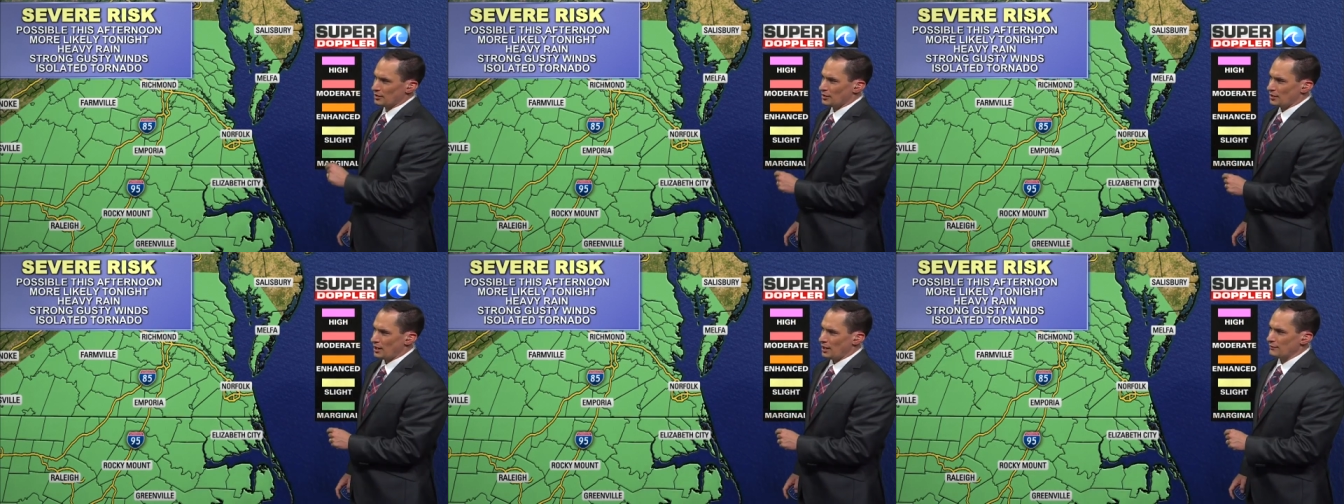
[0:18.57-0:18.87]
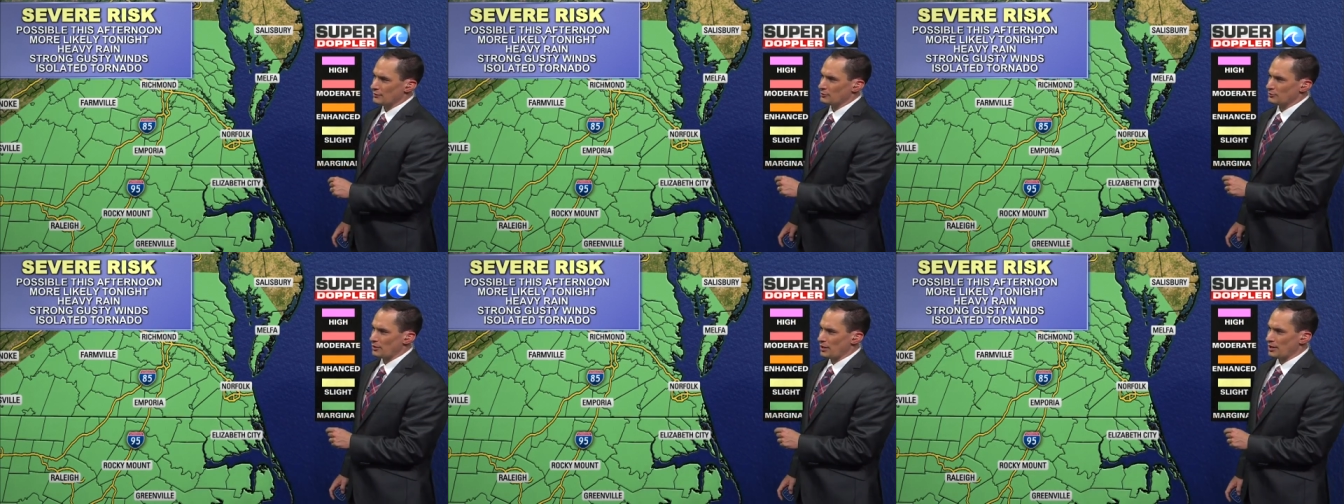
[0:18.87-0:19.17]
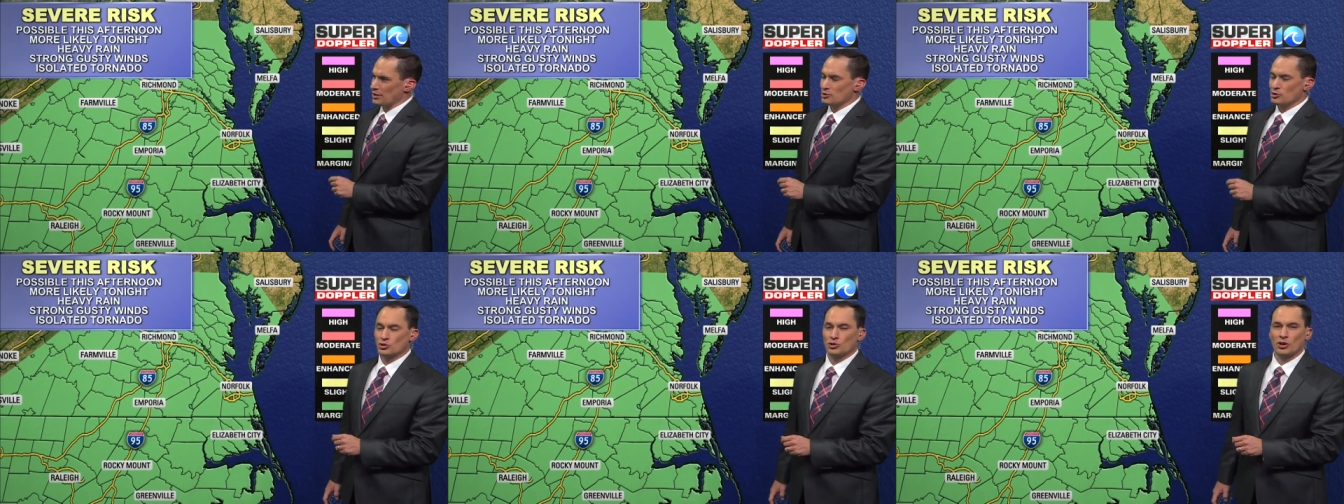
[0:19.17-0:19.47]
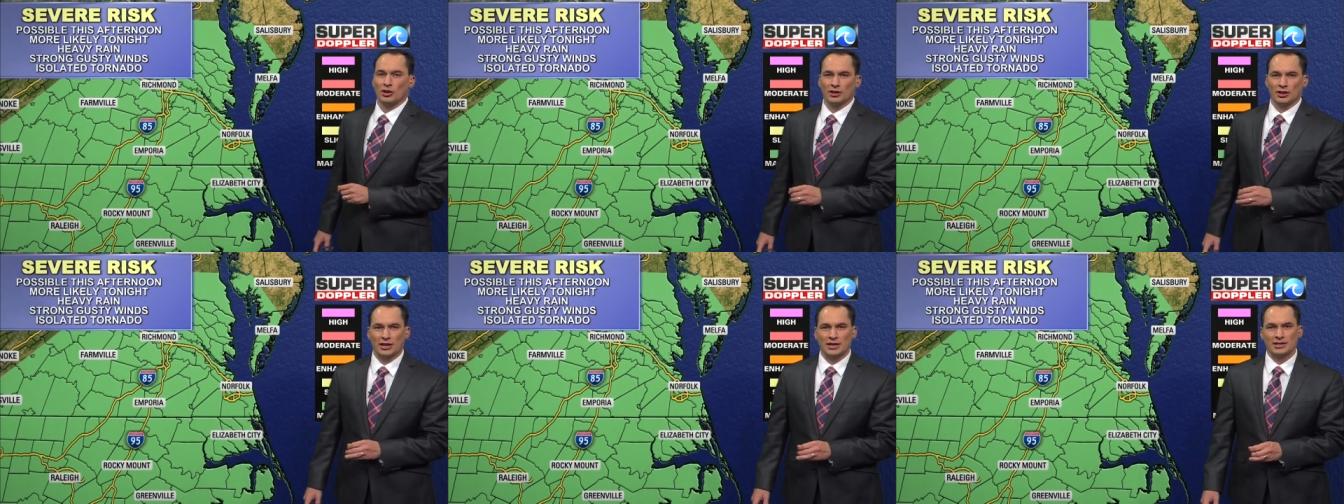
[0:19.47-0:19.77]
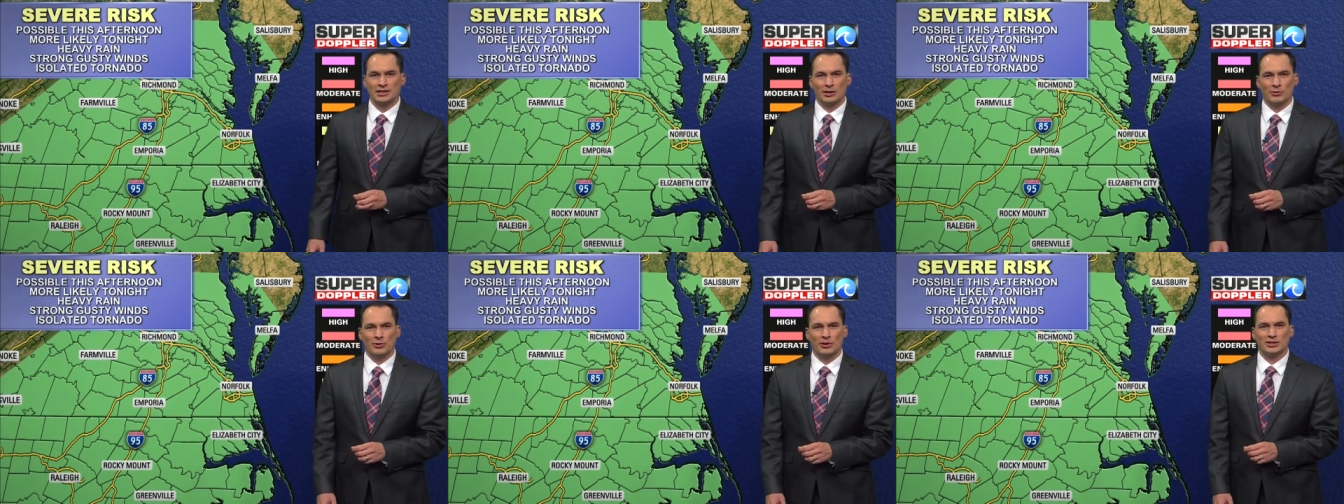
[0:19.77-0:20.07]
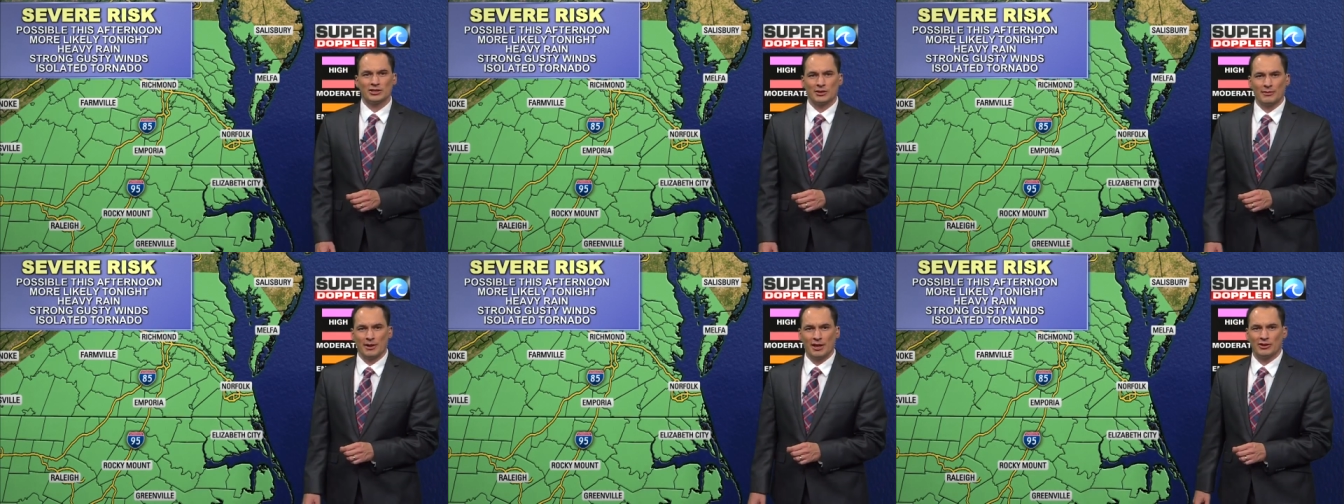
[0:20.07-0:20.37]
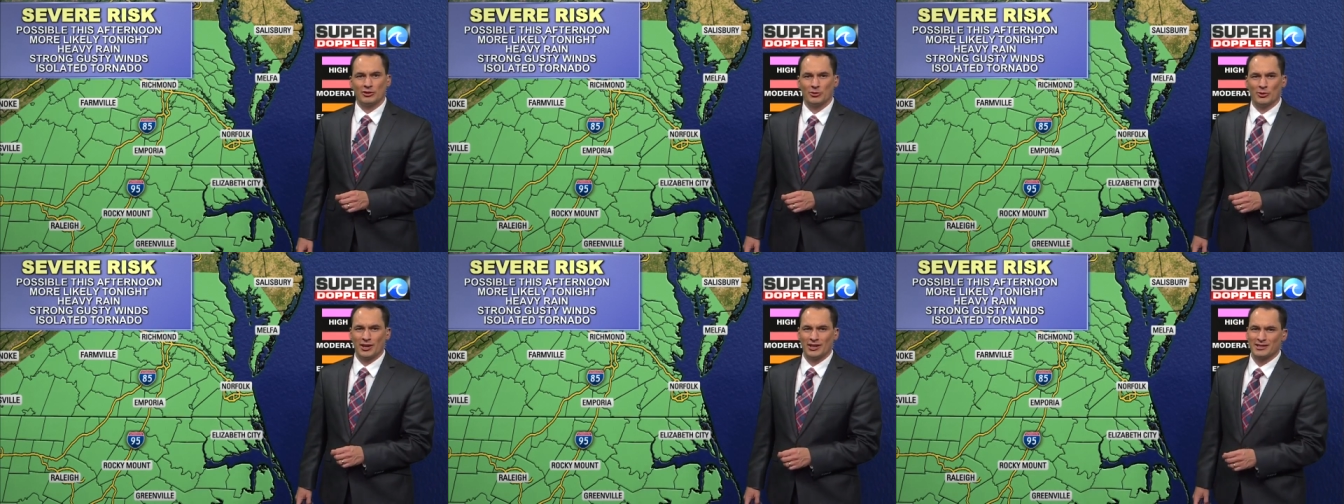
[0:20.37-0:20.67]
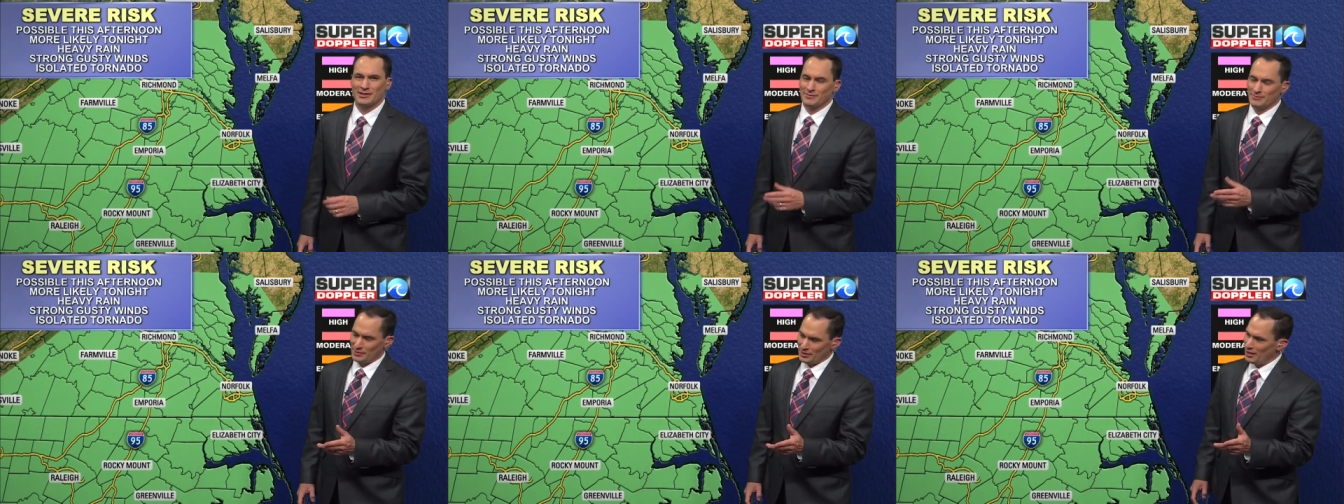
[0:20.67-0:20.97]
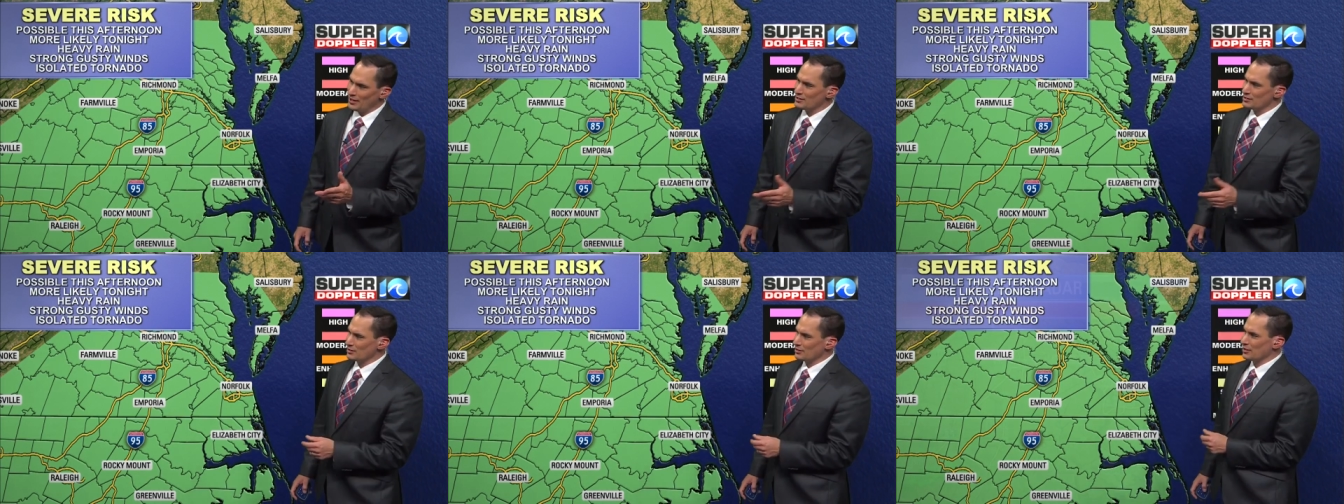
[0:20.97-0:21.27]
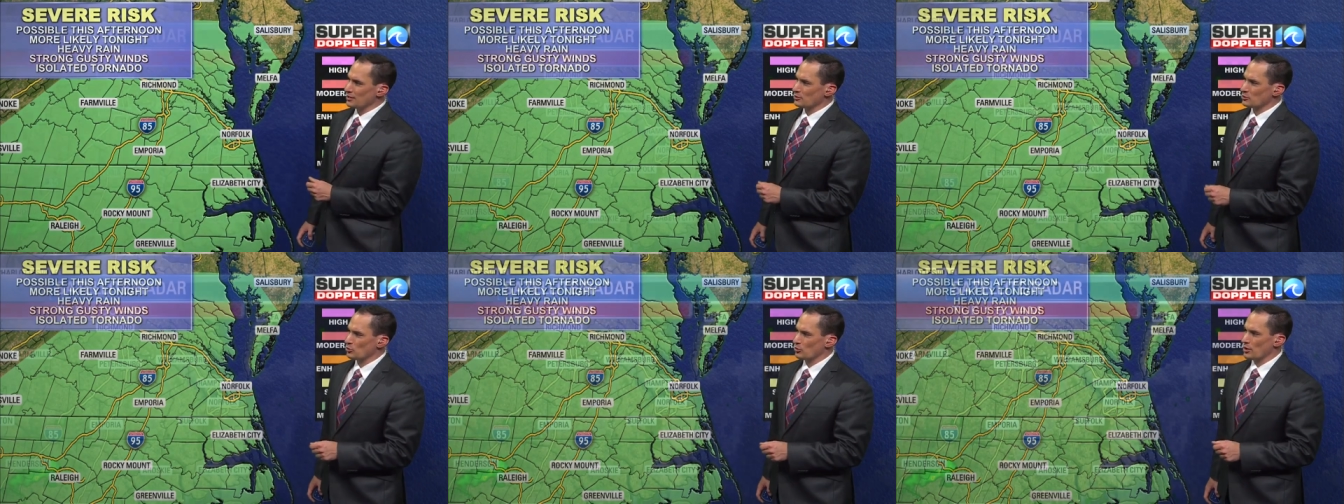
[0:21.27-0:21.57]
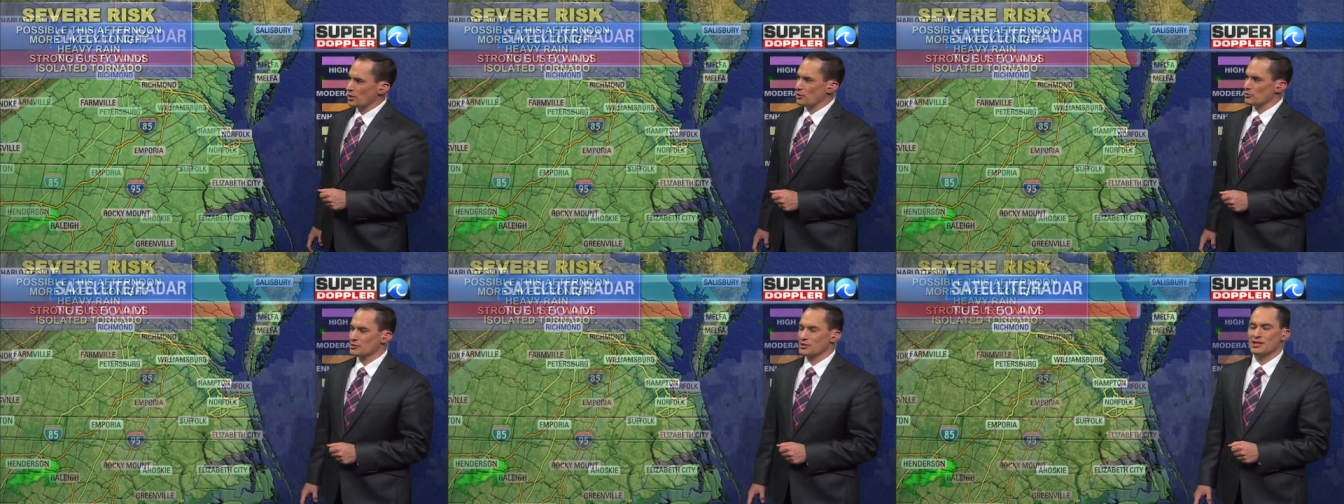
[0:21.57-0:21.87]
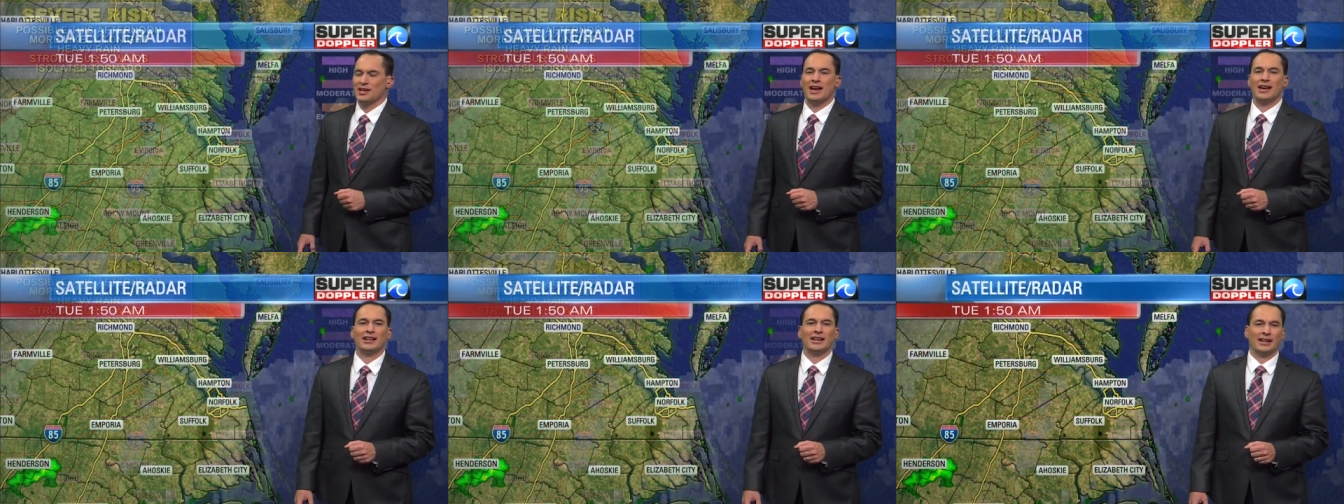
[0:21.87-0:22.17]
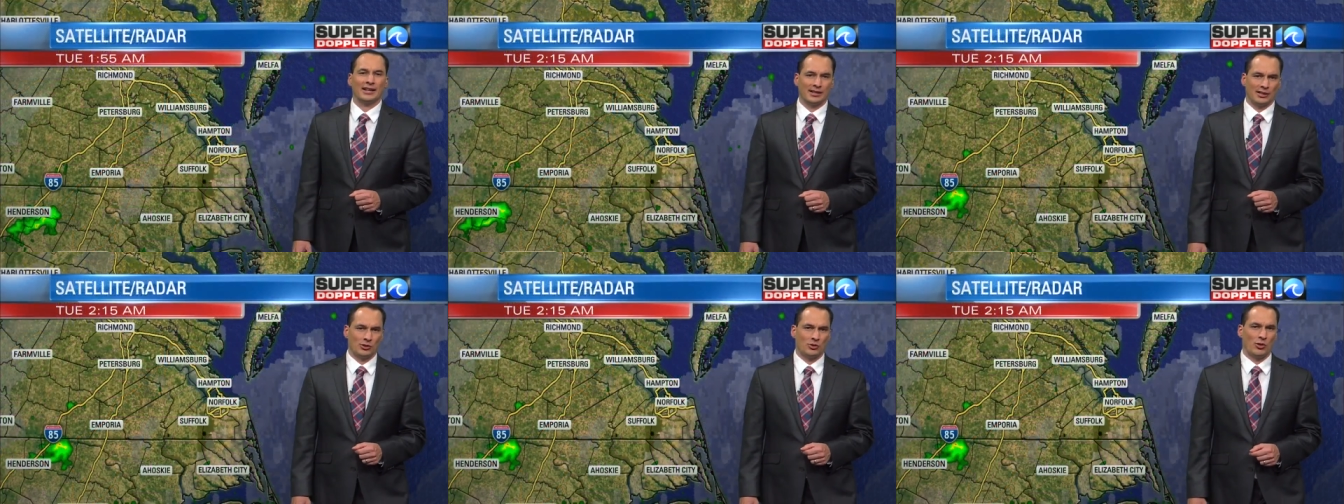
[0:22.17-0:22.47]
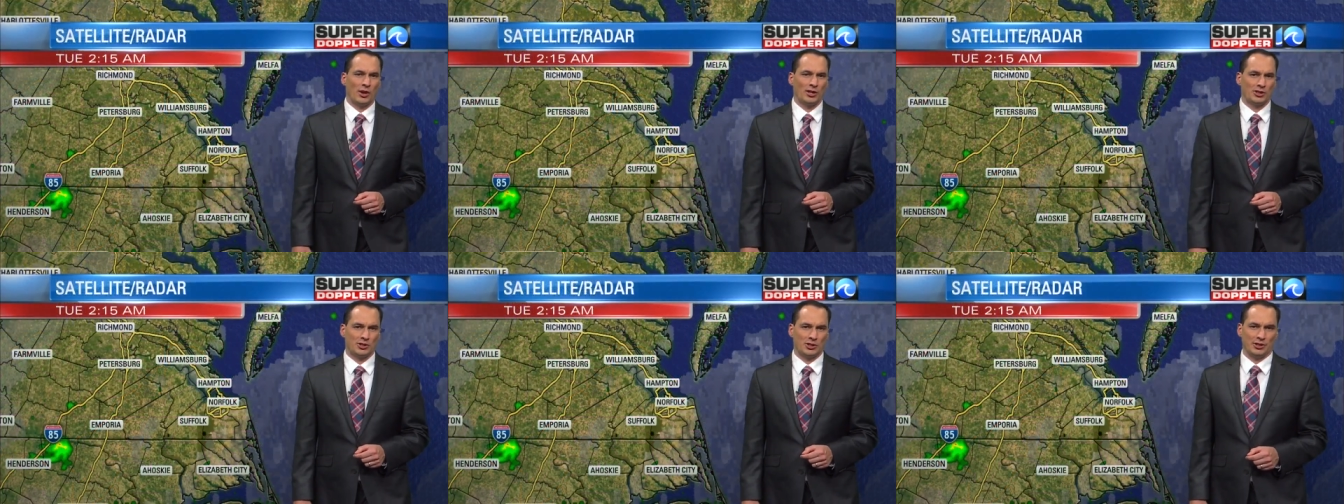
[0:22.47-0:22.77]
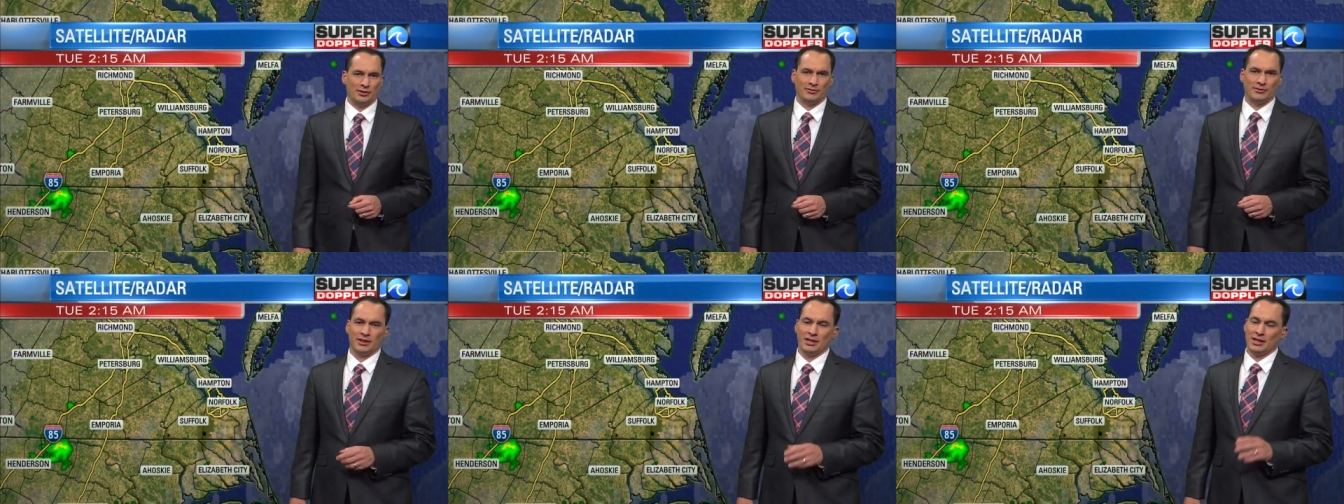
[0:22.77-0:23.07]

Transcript: Heavy rain, strong gusty winds, the main threats, and isolated tornadoes not out of the question.